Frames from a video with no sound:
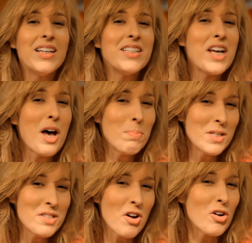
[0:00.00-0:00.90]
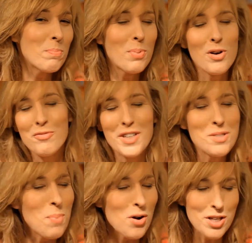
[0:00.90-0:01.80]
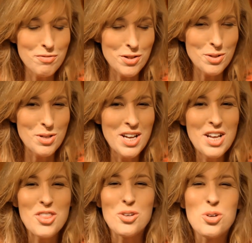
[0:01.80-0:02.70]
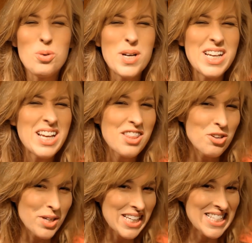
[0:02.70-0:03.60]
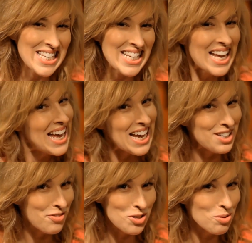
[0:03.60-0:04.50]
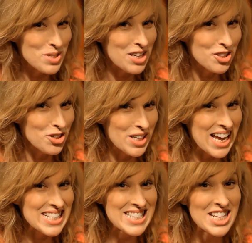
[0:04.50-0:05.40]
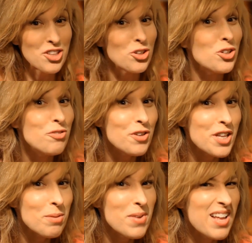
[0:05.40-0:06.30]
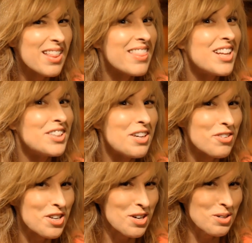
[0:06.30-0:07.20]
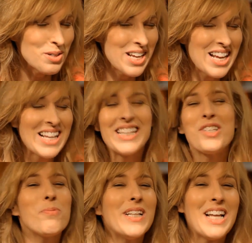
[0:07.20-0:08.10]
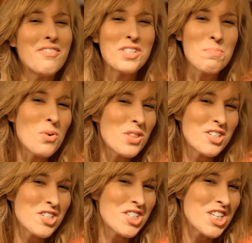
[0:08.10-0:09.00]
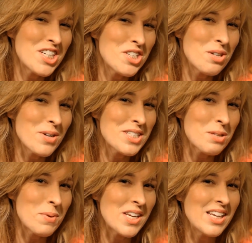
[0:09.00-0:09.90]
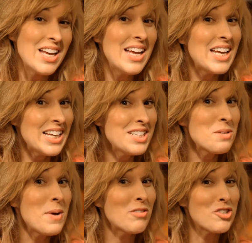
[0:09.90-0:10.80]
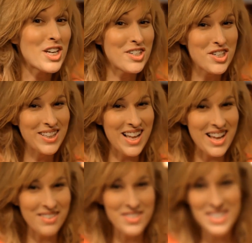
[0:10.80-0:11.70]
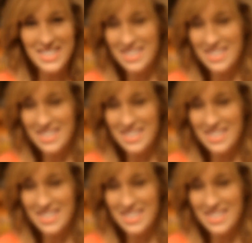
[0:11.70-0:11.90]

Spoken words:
Tapas are a perfect party food. They're quick, they're easy, and if you don't tell your guests that they're good for them, they'll never know. The Sweet Life is more than just changing a recipe, it's about changing lives.